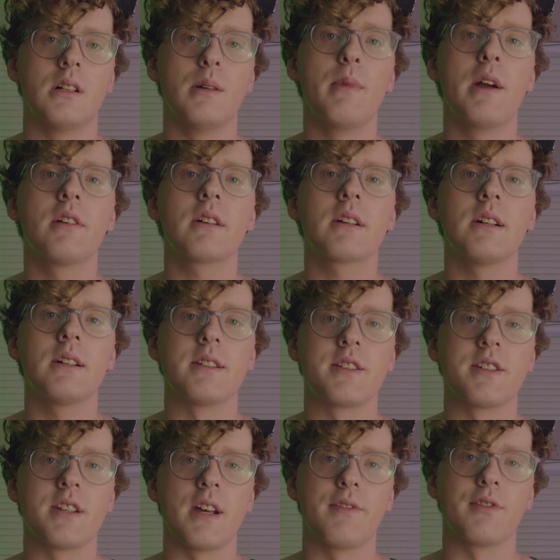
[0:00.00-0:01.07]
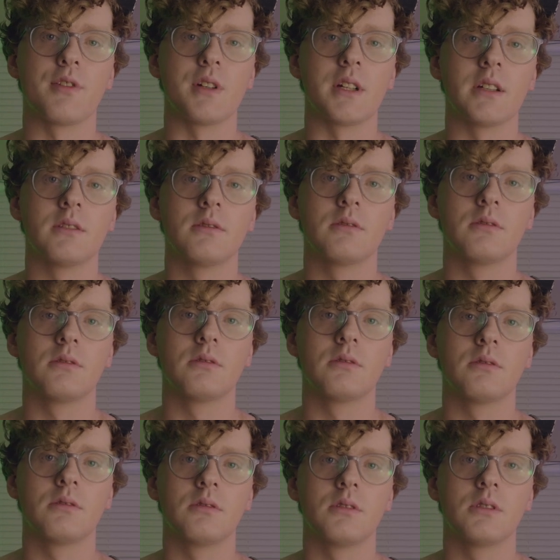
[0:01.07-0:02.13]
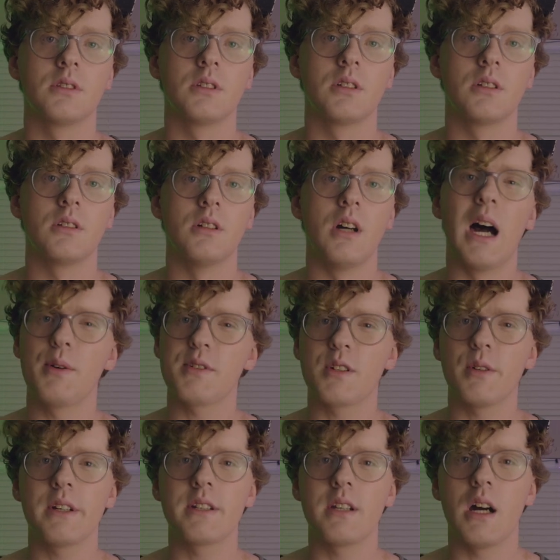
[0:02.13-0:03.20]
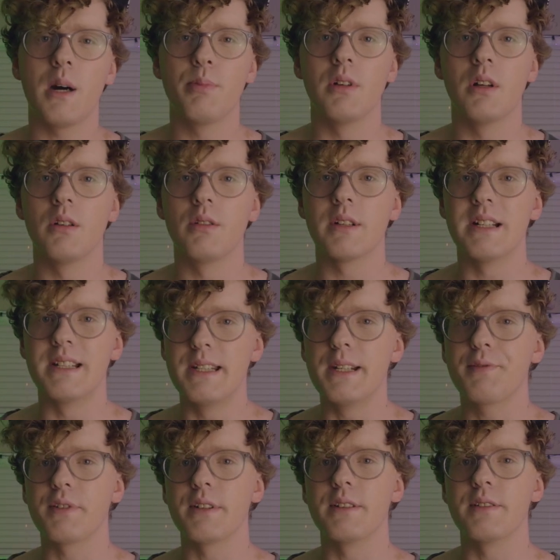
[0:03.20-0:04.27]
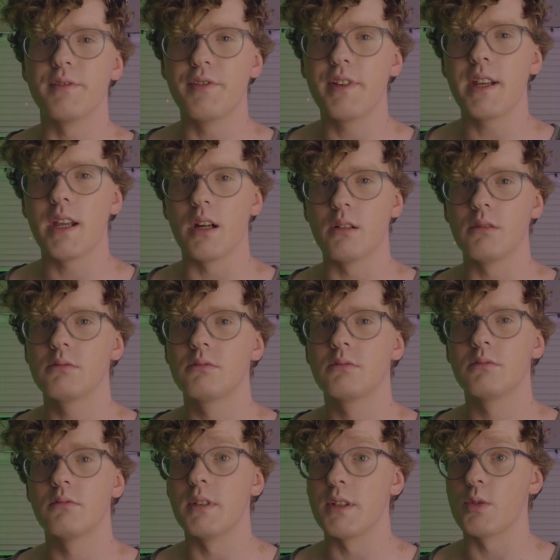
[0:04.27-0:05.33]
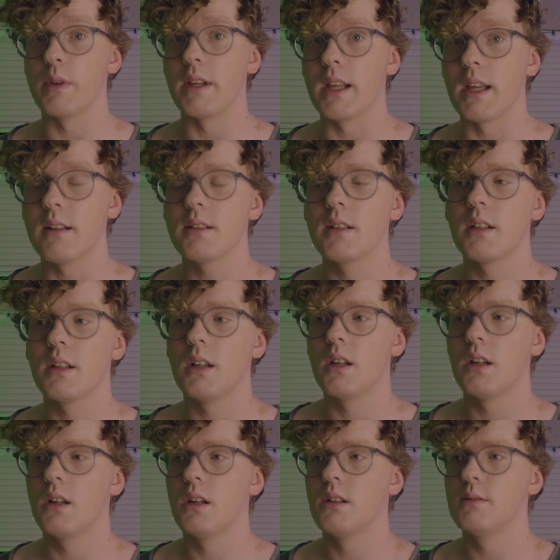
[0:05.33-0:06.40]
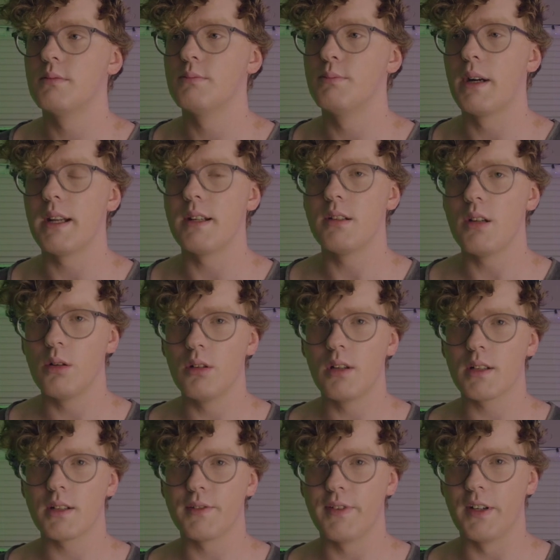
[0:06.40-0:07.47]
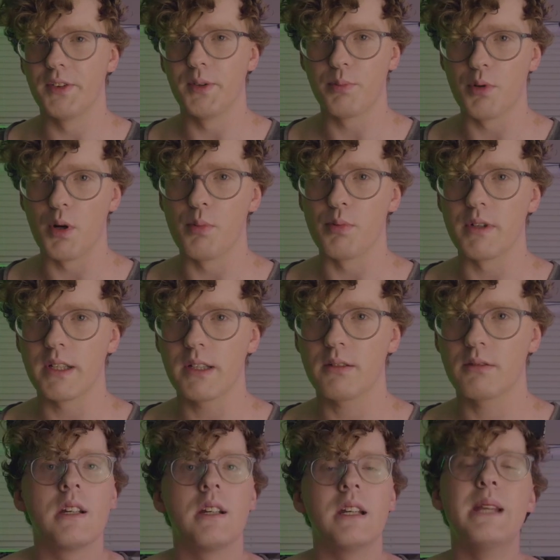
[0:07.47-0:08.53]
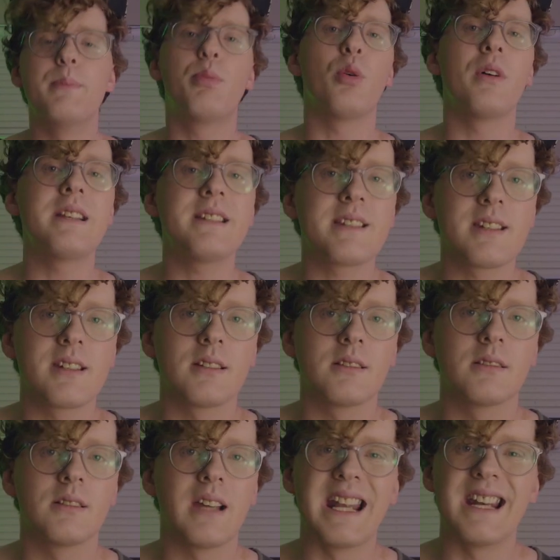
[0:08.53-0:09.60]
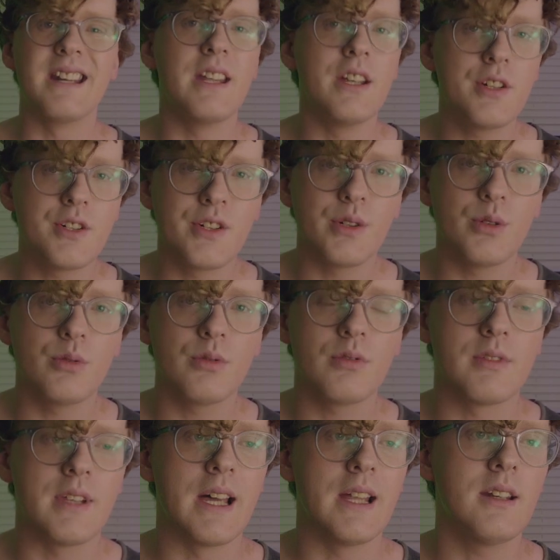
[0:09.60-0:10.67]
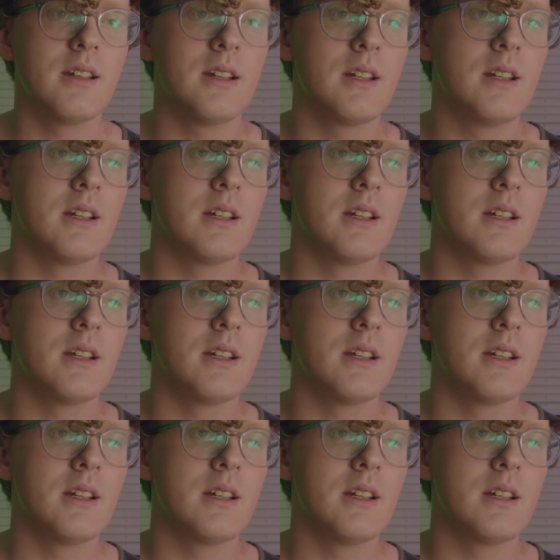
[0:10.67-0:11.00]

America is suffering. I was going to upload a different video this weekend, but it no longer felt appropriate. It points at an issue that,